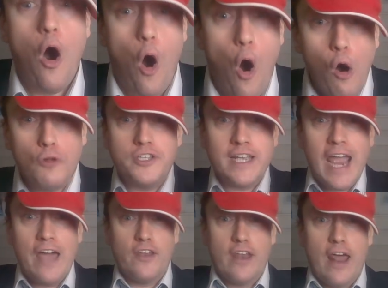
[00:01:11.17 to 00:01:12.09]
All
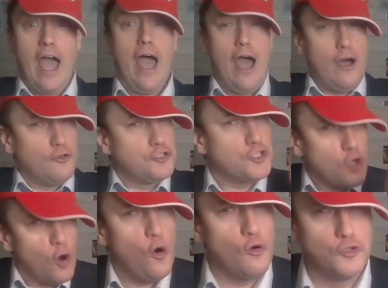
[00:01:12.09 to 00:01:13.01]
together now.
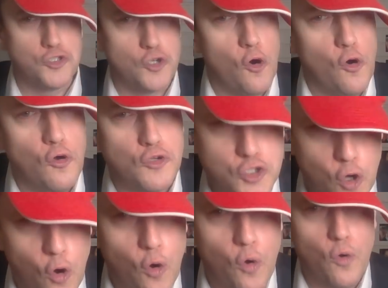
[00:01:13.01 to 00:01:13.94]

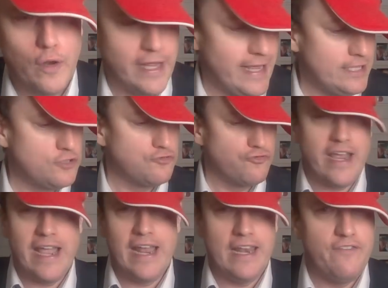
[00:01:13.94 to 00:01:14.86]
School is
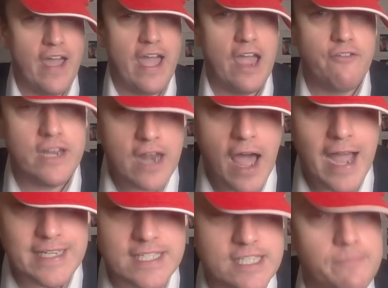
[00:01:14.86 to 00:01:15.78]
really very
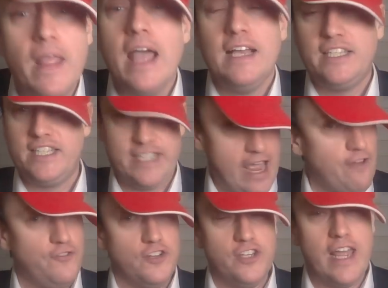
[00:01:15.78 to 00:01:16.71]
nice.
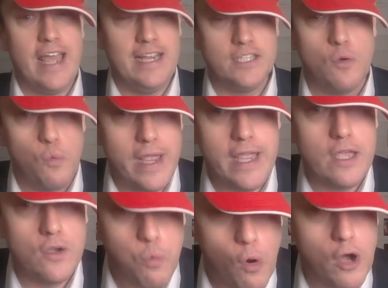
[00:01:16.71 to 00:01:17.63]
7 days a
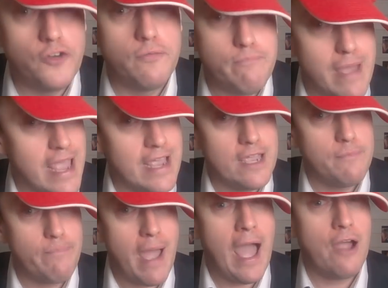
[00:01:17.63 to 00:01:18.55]
week would make
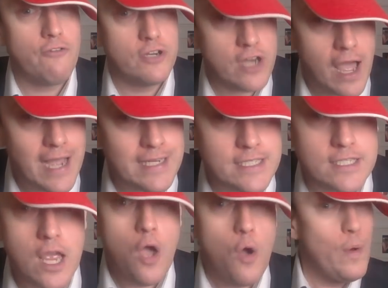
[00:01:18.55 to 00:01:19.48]
it
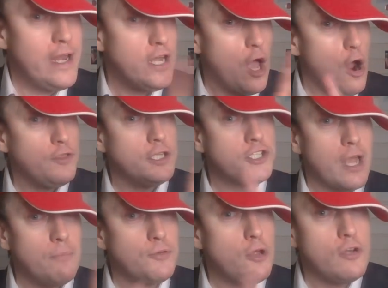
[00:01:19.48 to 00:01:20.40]
paradise. We know that
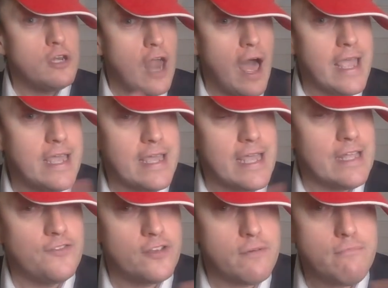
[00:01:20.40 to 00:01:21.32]
some don't like
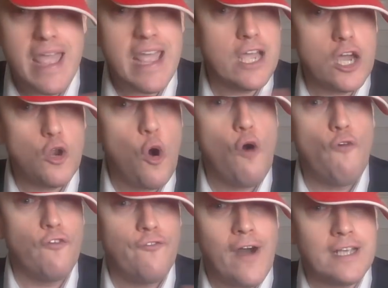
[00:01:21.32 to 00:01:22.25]
it and make an
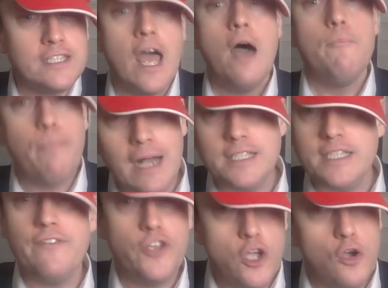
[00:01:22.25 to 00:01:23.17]
awful fuss, but
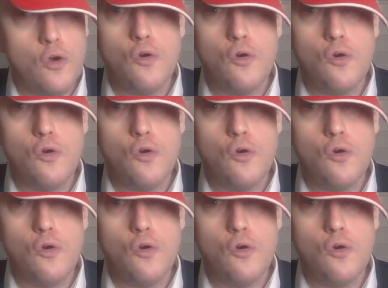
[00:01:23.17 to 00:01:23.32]
if you